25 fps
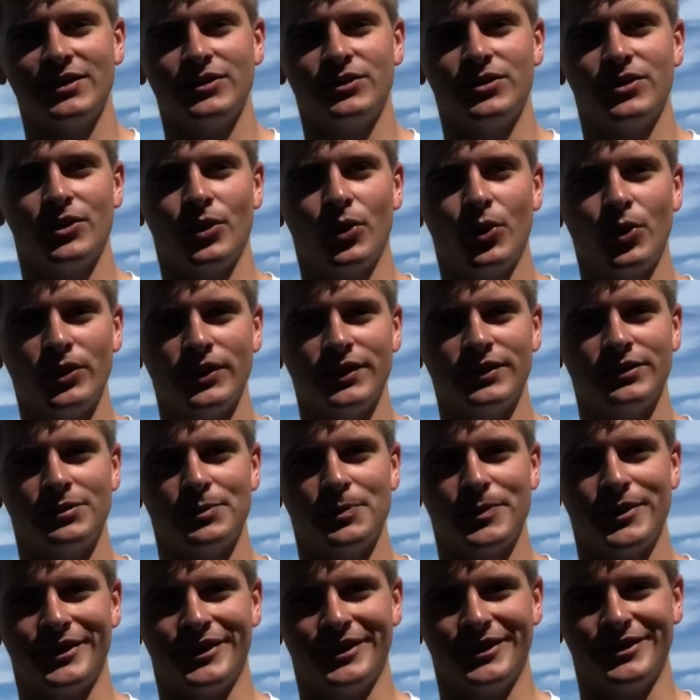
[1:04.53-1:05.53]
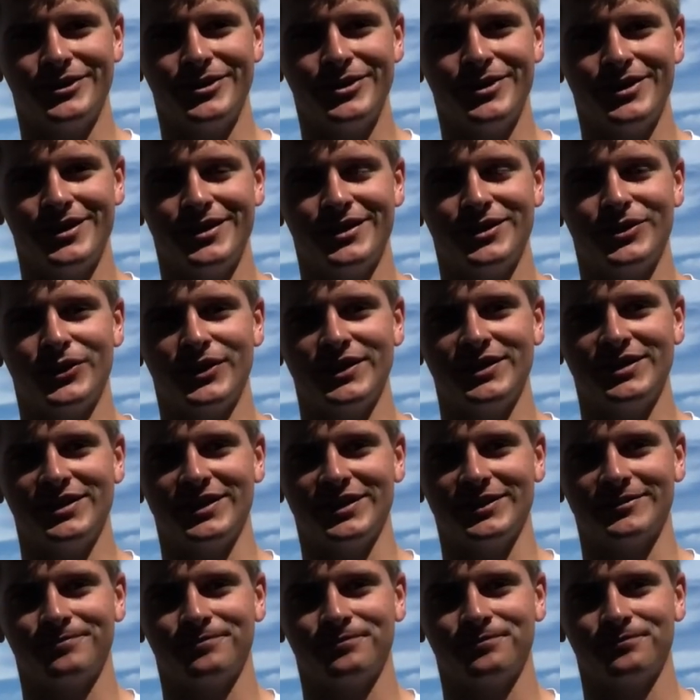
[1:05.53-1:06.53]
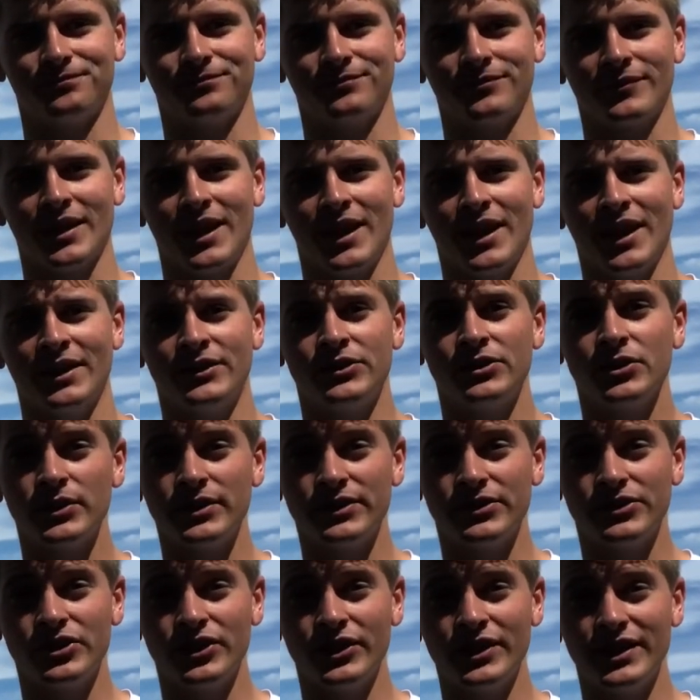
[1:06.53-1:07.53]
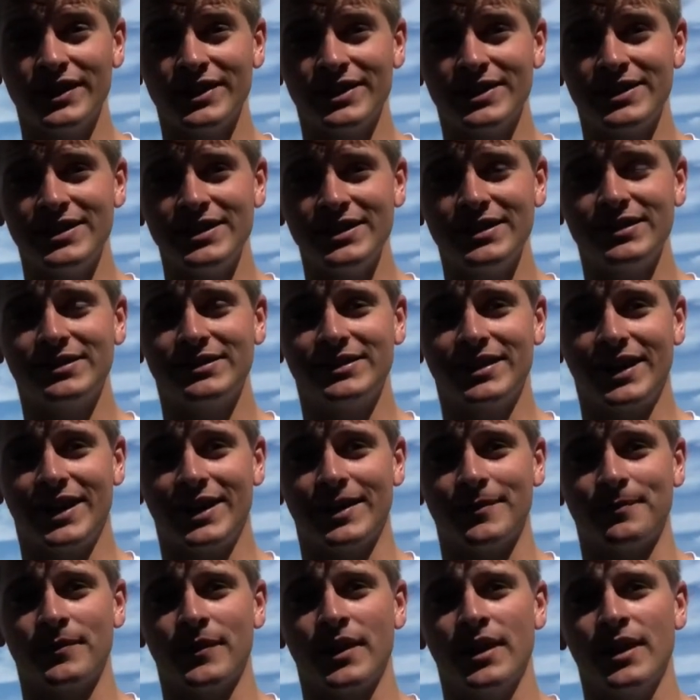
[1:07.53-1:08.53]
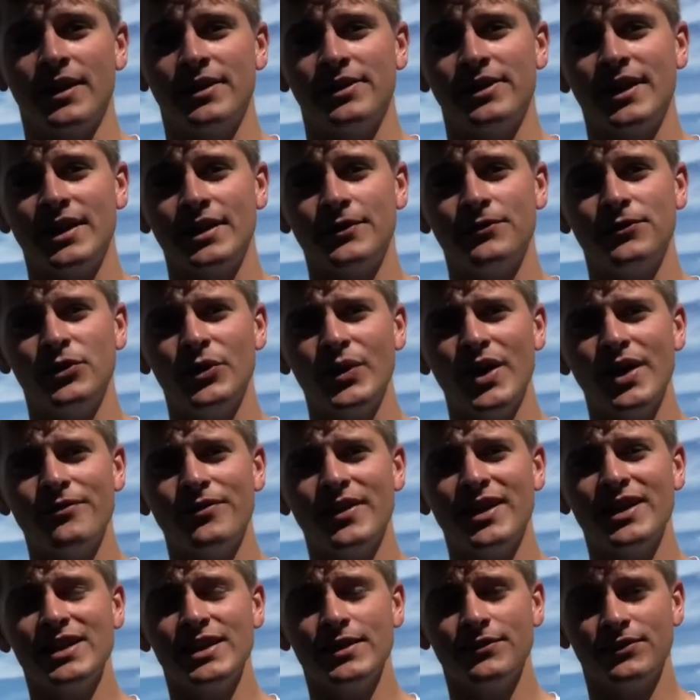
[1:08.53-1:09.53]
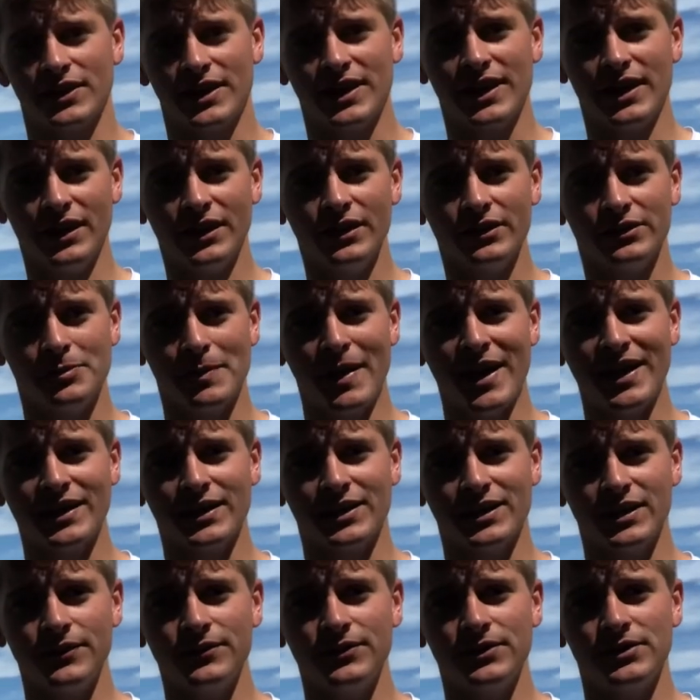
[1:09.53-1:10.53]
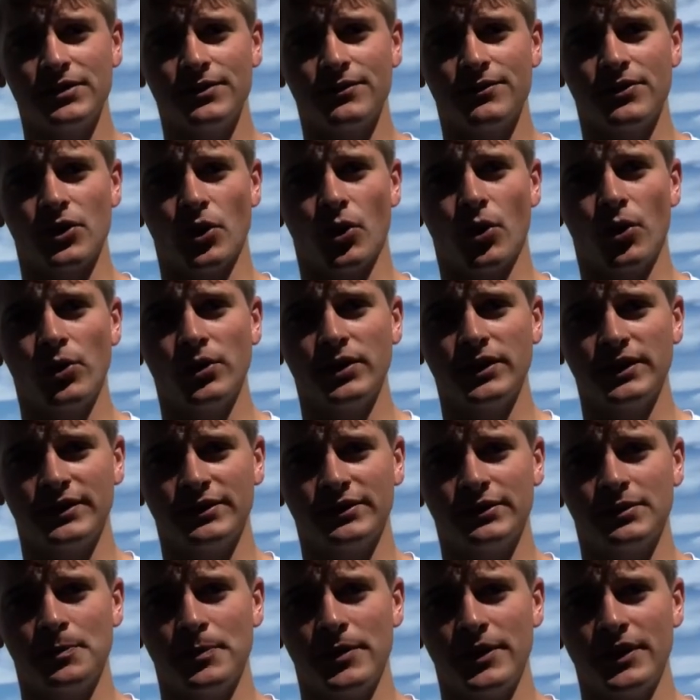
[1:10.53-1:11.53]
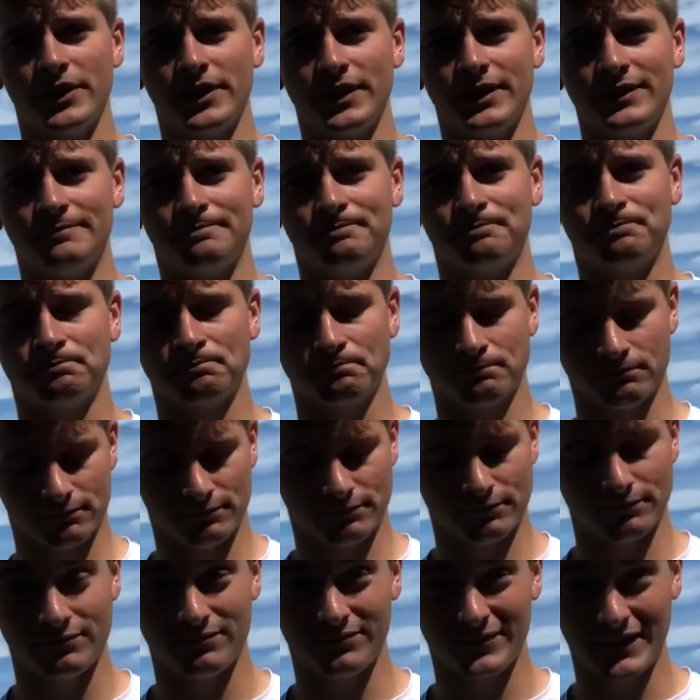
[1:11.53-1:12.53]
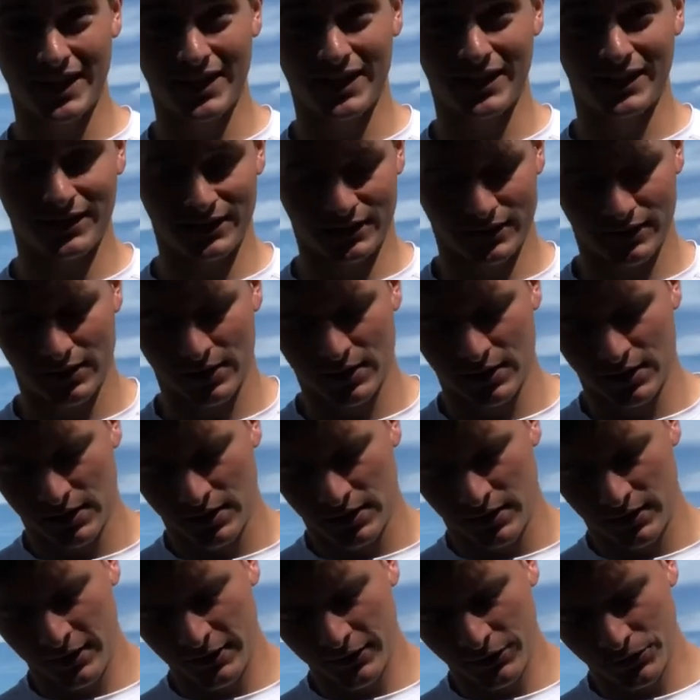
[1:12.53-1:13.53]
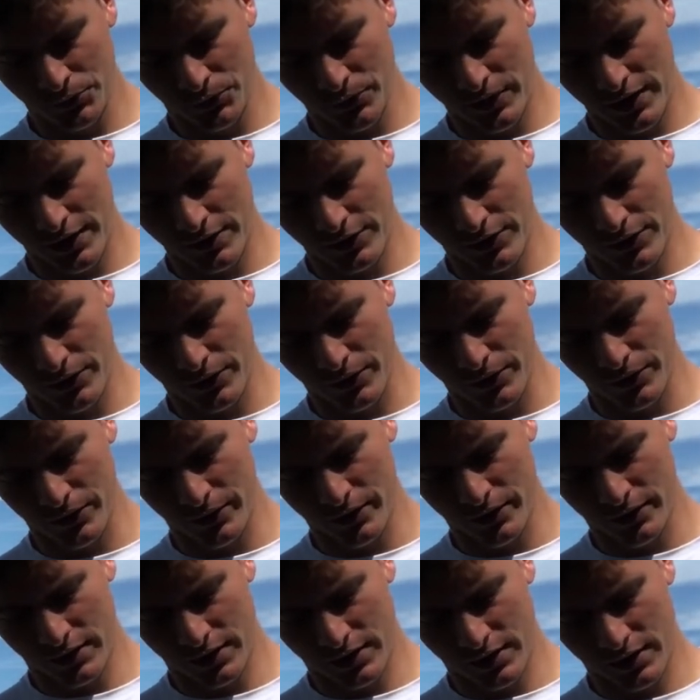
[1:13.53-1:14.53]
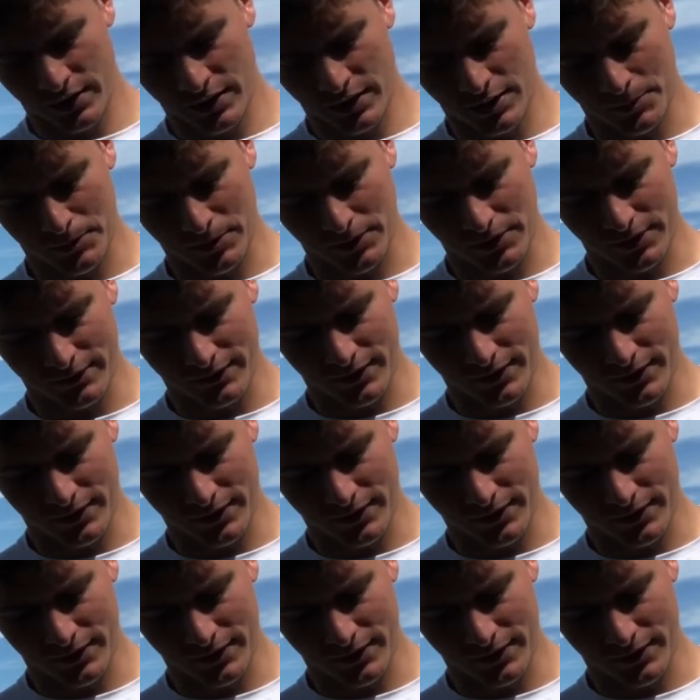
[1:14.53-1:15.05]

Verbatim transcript: to the Holy Spirit, to the anointing. And so it's during this time that if you have any of the charismatic gifts of the Holy Spirit, and let's read through a couple of